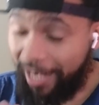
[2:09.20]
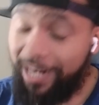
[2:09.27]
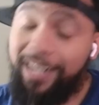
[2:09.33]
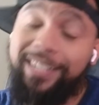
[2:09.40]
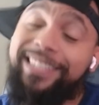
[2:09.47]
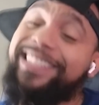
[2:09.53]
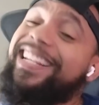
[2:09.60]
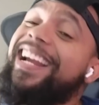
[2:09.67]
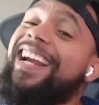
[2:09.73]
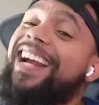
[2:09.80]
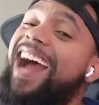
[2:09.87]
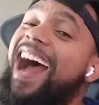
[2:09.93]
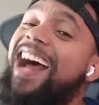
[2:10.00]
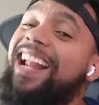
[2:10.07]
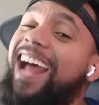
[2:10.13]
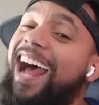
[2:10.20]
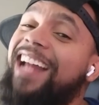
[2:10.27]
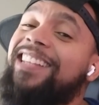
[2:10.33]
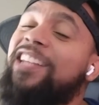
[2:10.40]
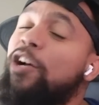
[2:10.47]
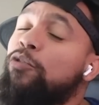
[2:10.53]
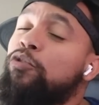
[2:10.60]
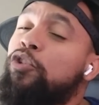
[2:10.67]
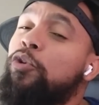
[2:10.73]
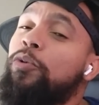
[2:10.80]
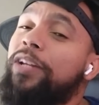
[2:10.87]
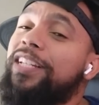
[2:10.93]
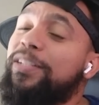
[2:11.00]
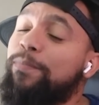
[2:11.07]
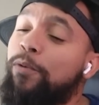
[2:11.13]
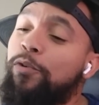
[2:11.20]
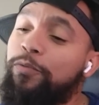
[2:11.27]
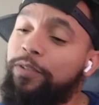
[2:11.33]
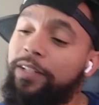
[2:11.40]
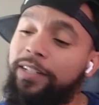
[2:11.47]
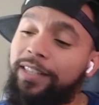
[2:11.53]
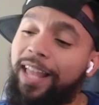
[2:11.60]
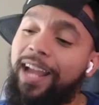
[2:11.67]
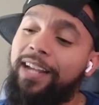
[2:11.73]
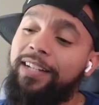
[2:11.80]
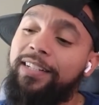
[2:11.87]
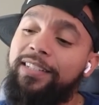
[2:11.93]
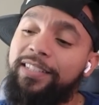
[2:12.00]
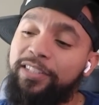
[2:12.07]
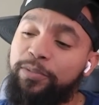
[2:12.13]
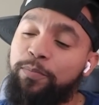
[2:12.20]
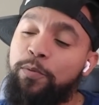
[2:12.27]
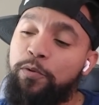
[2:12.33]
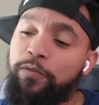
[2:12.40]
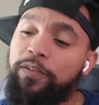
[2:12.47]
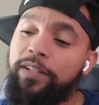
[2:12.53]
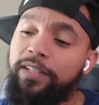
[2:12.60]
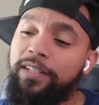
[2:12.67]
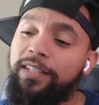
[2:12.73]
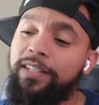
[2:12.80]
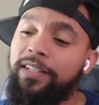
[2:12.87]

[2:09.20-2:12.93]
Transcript: understand, I don't do this movie. Like, this movie...